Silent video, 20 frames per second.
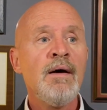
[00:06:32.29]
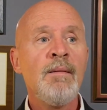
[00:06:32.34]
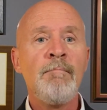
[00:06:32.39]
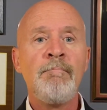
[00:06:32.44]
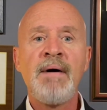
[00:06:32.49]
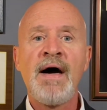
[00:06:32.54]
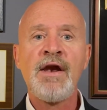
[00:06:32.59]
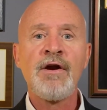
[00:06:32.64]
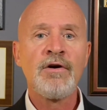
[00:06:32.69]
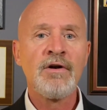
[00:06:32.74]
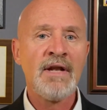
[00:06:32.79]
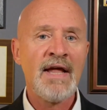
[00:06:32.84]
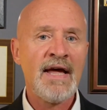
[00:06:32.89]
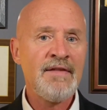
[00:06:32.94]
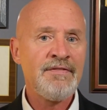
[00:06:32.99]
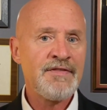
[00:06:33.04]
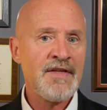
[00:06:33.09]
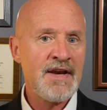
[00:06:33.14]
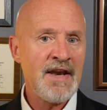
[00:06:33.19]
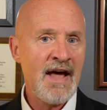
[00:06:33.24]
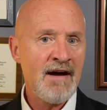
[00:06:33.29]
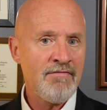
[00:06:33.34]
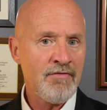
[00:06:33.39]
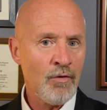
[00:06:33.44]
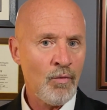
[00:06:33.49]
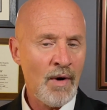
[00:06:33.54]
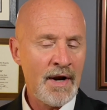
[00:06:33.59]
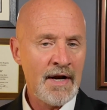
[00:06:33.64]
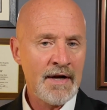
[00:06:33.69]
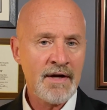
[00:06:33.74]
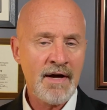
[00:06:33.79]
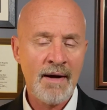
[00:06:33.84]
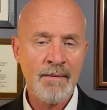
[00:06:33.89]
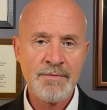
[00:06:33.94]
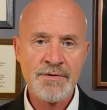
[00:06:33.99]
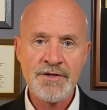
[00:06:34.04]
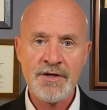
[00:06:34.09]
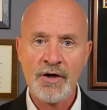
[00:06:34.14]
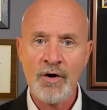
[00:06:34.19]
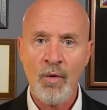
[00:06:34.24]
Better late than never when it
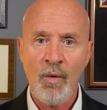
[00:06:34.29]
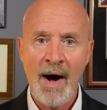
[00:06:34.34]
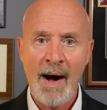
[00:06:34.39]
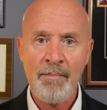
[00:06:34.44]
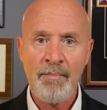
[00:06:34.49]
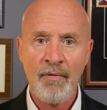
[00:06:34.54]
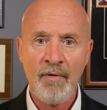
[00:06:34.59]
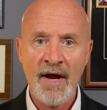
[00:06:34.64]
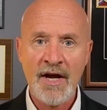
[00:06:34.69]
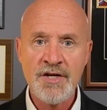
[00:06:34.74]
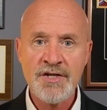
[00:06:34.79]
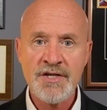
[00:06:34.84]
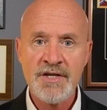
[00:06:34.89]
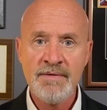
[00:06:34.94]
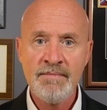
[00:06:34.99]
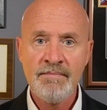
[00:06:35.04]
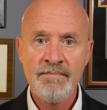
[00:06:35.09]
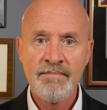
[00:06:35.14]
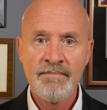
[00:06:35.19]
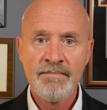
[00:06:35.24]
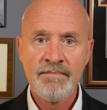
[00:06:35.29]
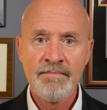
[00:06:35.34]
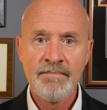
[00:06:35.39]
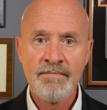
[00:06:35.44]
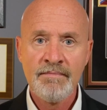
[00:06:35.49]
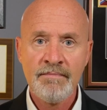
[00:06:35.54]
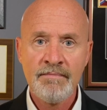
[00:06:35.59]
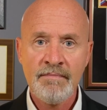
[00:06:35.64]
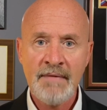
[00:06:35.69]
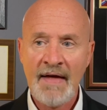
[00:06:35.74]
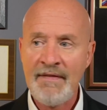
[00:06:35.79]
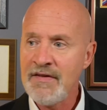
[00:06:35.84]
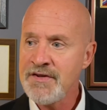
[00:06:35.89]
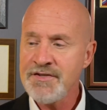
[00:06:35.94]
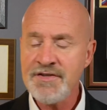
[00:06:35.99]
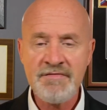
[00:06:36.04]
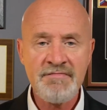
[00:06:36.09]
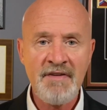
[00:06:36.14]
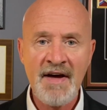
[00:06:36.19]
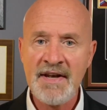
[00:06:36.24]
comes to cooperation. And this
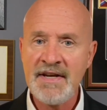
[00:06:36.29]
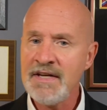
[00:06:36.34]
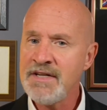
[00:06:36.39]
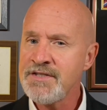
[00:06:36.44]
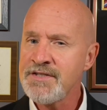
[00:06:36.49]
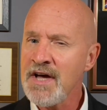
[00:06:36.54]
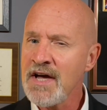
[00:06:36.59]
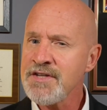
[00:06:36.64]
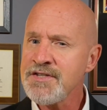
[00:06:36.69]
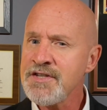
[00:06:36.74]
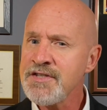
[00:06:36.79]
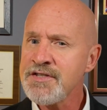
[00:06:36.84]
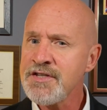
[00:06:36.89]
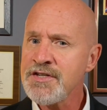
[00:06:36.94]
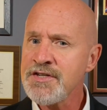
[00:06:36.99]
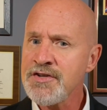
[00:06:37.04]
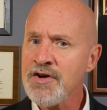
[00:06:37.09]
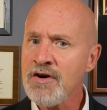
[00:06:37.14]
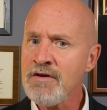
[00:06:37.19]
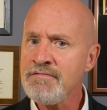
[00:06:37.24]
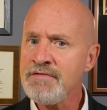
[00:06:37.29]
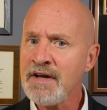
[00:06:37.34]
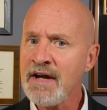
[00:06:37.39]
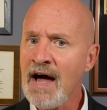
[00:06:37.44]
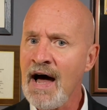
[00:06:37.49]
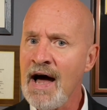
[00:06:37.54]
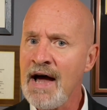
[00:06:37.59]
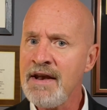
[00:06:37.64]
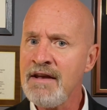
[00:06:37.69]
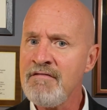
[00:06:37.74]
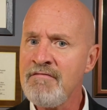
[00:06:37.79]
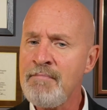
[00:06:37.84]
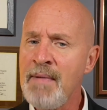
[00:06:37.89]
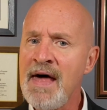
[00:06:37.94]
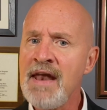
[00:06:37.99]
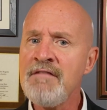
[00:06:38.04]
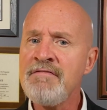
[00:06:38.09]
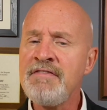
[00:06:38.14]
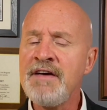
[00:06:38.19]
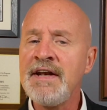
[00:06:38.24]
defendant doesn't deserve the kind of
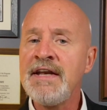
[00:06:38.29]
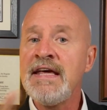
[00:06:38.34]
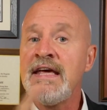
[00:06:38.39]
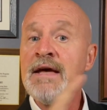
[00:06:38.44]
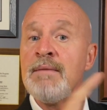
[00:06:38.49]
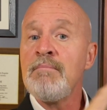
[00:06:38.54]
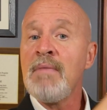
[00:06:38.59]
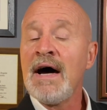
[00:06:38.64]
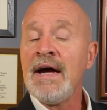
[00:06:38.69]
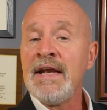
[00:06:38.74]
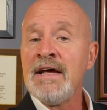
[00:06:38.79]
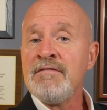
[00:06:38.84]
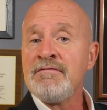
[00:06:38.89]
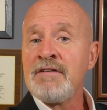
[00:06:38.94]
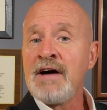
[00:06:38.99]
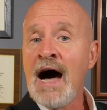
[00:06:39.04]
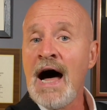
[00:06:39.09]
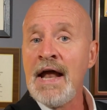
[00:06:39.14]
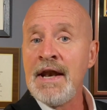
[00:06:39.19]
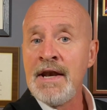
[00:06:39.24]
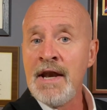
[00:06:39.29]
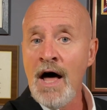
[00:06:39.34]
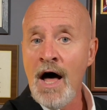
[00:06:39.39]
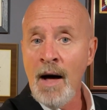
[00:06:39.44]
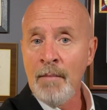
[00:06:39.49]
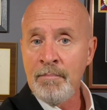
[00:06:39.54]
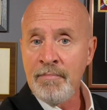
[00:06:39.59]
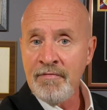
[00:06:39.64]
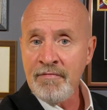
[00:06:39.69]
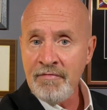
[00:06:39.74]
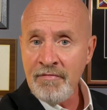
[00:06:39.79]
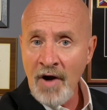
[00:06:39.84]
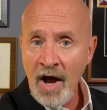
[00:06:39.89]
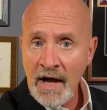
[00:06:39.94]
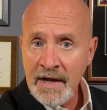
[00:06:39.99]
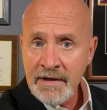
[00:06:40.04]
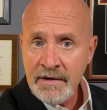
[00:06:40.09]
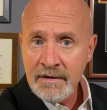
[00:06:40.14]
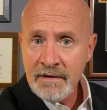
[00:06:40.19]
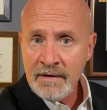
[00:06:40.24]
benefit he might have gotten up
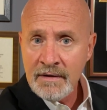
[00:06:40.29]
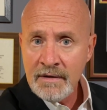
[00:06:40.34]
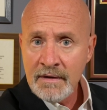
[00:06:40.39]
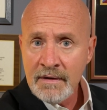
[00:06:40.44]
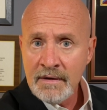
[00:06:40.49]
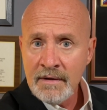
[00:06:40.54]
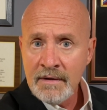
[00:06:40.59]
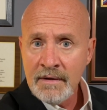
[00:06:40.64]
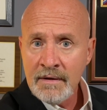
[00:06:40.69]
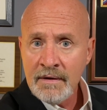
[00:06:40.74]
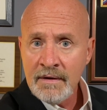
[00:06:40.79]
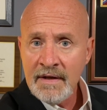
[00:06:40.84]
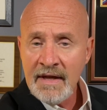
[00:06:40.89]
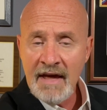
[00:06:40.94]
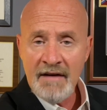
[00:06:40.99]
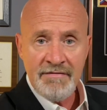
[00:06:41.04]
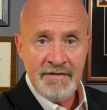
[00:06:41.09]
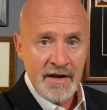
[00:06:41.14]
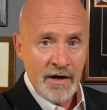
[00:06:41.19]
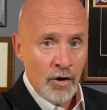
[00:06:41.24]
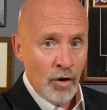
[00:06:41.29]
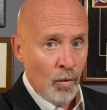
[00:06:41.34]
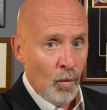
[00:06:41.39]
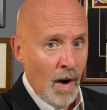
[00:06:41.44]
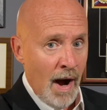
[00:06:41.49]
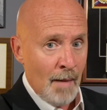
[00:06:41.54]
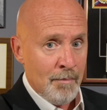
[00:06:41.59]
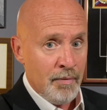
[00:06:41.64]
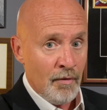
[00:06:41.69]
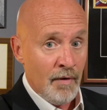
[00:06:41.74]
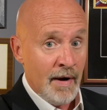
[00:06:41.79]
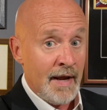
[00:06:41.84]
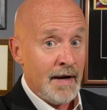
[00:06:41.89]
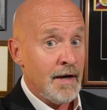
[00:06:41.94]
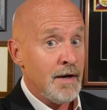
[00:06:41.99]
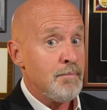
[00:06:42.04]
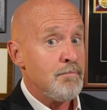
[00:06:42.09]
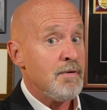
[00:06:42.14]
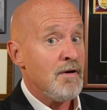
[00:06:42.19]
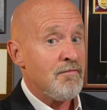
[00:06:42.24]
front if he
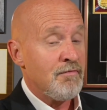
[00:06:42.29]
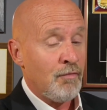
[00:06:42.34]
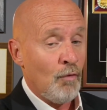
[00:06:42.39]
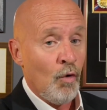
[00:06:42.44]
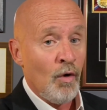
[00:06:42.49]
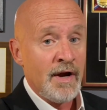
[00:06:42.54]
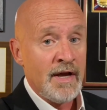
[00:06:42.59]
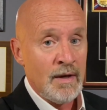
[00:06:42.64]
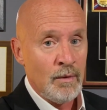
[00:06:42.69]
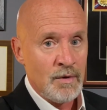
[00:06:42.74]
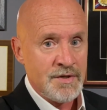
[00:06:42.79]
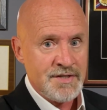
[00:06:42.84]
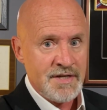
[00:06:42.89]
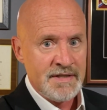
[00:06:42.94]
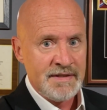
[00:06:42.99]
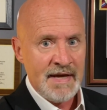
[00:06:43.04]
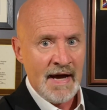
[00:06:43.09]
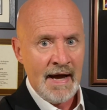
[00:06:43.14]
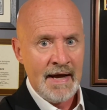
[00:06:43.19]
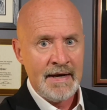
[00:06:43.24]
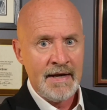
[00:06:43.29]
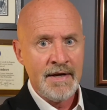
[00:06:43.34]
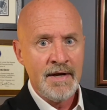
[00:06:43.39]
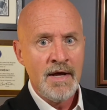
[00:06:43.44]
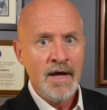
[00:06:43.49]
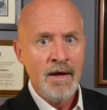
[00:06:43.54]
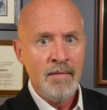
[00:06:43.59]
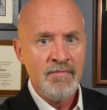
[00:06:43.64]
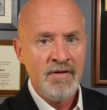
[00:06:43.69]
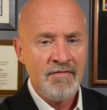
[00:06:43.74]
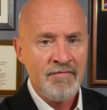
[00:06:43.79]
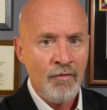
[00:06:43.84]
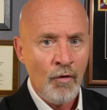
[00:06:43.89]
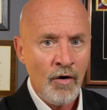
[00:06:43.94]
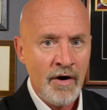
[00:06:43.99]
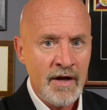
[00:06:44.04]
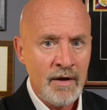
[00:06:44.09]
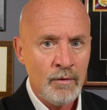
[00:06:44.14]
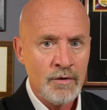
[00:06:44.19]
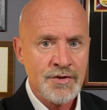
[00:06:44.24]
cooperated before he was indicted,
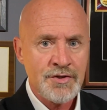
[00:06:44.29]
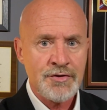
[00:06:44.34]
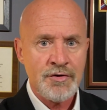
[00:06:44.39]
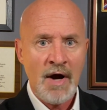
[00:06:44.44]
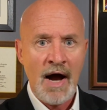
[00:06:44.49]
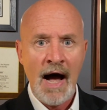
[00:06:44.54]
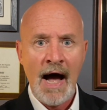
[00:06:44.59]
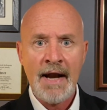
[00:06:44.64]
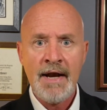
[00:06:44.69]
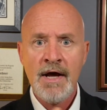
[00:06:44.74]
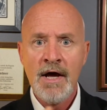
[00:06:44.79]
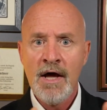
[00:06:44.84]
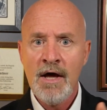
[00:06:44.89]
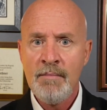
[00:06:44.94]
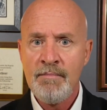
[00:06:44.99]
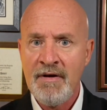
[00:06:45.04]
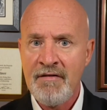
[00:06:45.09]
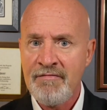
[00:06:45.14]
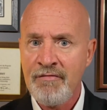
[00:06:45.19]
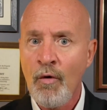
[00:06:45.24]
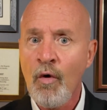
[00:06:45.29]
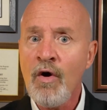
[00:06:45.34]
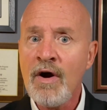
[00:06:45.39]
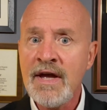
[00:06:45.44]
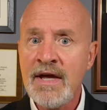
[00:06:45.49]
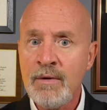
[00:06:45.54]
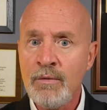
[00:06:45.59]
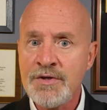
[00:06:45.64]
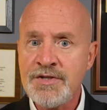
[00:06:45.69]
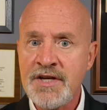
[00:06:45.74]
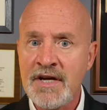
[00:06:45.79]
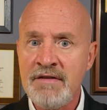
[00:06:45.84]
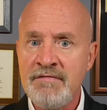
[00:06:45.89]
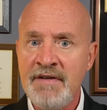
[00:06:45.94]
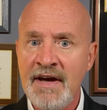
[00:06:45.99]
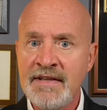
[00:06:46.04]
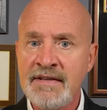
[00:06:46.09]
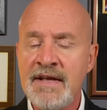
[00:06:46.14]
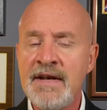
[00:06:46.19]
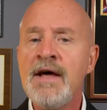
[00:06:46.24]
before he was tried, before he was
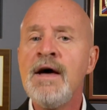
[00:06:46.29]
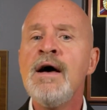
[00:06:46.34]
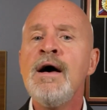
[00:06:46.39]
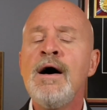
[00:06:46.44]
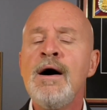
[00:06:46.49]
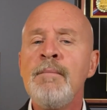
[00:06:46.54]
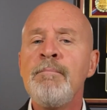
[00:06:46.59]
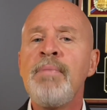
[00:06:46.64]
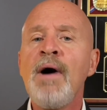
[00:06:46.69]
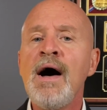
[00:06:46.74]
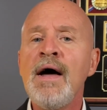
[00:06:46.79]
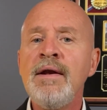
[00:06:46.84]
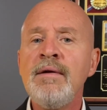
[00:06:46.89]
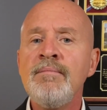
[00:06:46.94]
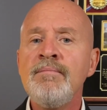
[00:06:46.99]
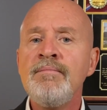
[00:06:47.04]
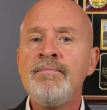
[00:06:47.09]
convicted, but